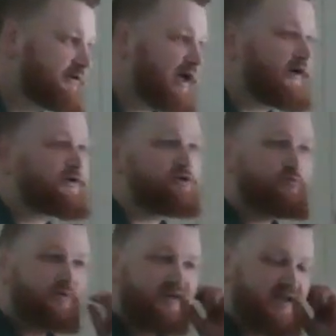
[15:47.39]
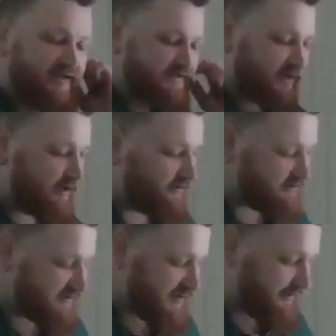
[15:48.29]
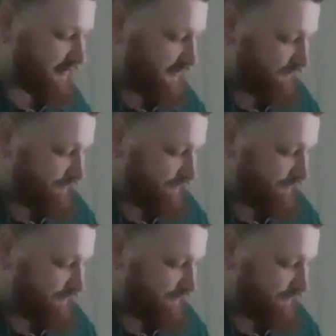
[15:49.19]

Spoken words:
How can you relate it to others later?